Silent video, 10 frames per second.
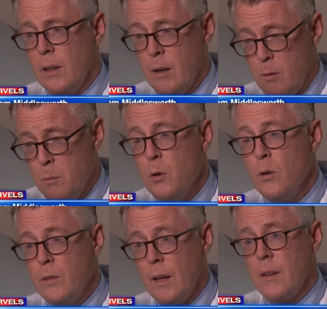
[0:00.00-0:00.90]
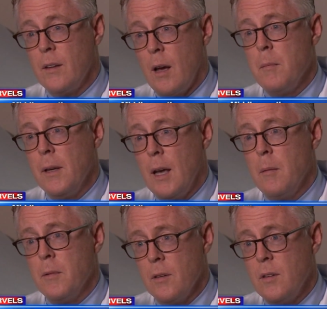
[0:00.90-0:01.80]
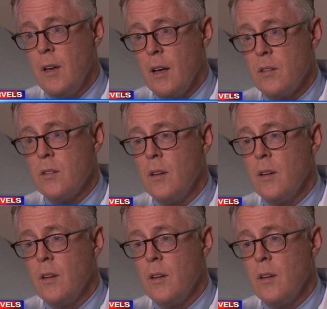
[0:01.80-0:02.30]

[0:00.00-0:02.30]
gland removed at the time he came to see us